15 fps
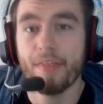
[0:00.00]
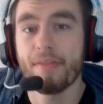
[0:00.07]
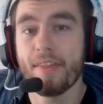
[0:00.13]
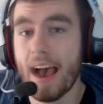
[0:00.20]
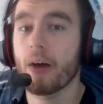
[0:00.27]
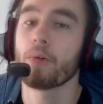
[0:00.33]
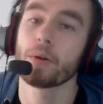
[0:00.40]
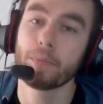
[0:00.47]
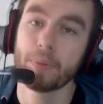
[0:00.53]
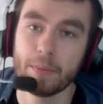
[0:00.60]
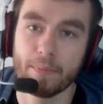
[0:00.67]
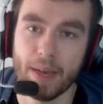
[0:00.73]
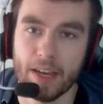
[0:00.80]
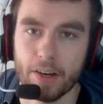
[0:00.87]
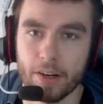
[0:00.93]
that would be
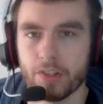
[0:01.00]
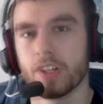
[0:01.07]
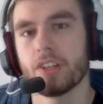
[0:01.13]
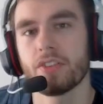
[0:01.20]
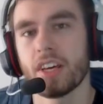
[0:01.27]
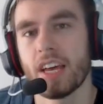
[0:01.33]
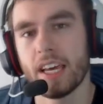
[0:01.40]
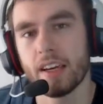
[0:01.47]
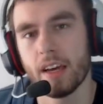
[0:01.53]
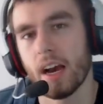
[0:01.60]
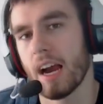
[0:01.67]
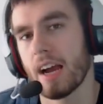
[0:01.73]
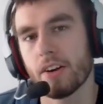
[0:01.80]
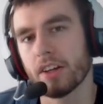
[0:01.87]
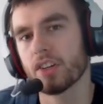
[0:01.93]
better. So you take,
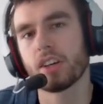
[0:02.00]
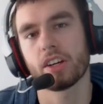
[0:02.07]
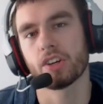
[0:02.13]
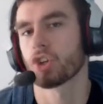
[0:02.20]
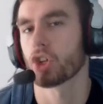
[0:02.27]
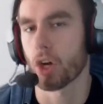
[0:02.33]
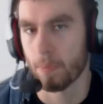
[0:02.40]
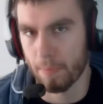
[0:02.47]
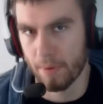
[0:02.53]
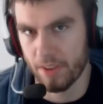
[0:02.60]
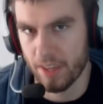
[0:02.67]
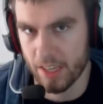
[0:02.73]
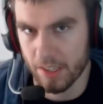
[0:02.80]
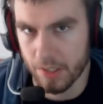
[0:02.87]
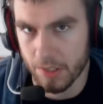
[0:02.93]
I know you could, like, sharpen
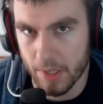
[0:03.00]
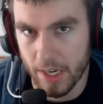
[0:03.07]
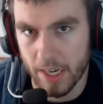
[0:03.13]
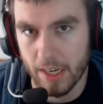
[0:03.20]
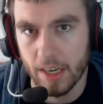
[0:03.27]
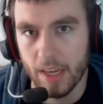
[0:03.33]
things, right?